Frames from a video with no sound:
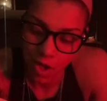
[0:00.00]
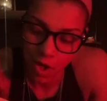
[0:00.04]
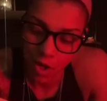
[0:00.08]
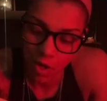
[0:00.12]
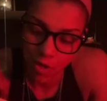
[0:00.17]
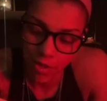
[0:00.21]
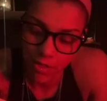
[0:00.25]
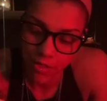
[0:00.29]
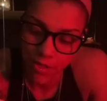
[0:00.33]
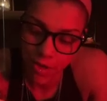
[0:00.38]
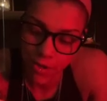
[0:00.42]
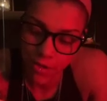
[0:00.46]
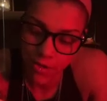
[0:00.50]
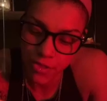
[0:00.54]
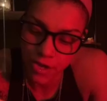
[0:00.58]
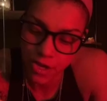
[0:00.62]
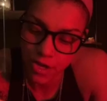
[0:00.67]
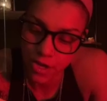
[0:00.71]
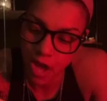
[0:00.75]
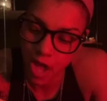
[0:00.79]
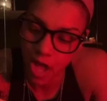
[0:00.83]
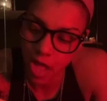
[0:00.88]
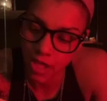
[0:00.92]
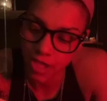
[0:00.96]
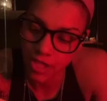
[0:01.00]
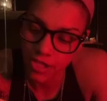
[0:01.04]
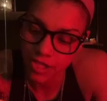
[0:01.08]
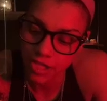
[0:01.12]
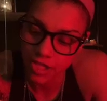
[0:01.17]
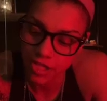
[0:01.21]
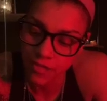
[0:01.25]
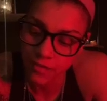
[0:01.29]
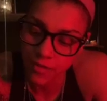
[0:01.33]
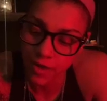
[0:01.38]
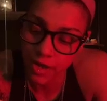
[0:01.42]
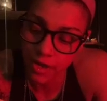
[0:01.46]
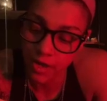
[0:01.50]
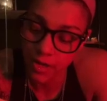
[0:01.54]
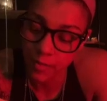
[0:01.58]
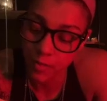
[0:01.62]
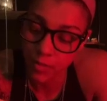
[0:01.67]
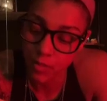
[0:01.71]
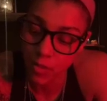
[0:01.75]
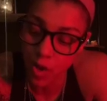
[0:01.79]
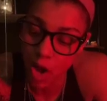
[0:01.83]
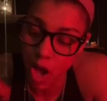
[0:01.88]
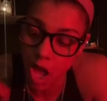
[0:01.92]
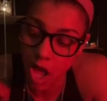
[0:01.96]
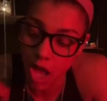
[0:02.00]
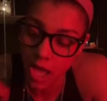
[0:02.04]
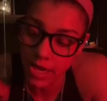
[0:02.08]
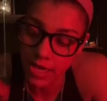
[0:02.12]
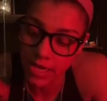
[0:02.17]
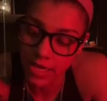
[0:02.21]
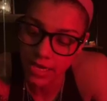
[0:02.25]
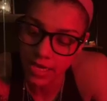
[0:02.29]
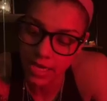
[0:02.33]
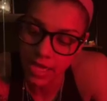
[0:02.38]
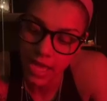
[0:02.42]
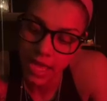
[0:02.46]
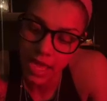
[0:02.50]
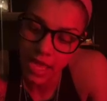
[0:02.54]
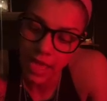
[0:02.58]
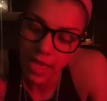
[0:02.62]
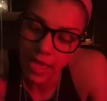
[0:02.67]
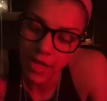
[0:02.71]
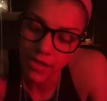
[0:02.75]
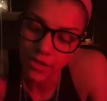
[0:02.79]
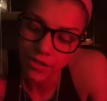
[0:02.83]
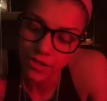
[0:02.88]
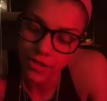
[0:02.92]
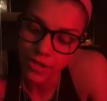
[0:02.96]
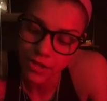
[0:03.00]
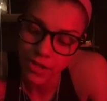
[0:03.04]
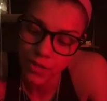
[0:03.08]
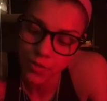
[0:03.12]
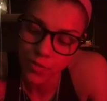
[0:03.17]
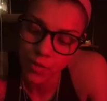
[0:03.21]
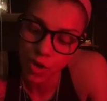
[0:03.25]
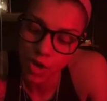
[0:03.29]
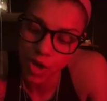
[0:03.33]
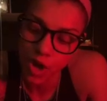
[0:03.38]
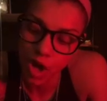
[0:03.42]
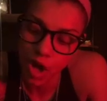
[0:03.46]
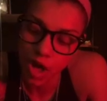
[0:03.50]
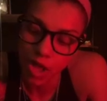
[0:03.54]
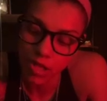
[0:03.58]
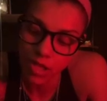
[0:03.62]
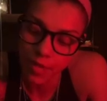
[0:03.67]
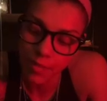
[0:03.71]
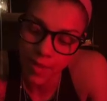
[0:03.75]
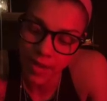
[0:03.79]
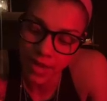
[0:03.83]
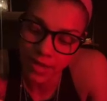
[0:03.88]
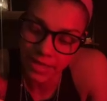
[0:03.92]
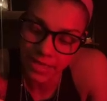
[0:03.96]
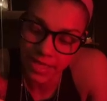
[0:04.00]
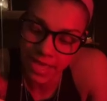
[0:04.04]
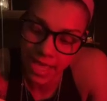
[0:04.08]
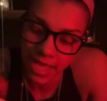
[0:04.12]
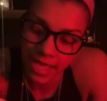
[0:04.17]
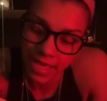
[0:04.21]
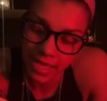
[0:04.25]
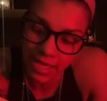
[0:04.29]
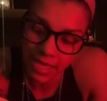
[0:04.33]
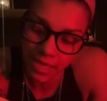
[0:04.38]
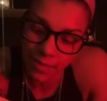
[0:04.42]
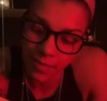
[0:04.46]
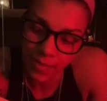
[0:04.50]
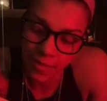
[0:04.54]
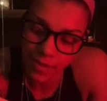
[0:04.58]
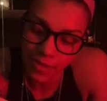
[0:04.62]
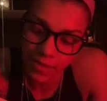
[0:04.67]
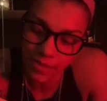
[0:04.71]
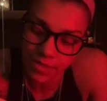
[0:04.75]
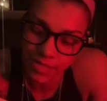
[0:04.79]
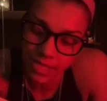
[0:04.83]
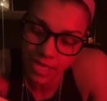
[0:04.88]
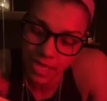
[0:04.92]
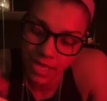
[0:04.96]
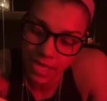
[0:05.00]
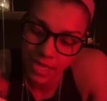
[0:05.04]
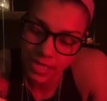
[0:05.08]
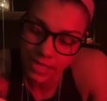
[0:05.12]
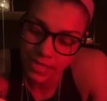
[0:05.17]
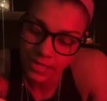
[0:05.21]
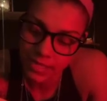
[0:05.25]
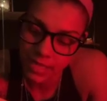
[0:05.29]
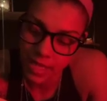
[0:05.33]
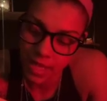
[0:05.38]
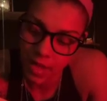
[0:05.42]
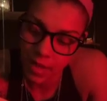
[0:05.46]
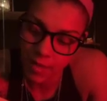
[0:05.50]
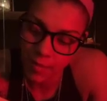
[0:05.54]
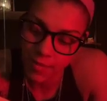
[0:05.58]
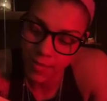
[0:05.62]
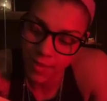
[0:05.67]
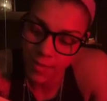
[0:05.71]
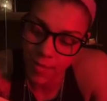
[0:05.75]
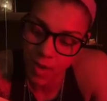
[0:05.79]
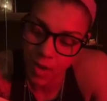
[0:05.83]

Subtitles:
Although their knowledge is very broad, elders will call upon gatekeepers to help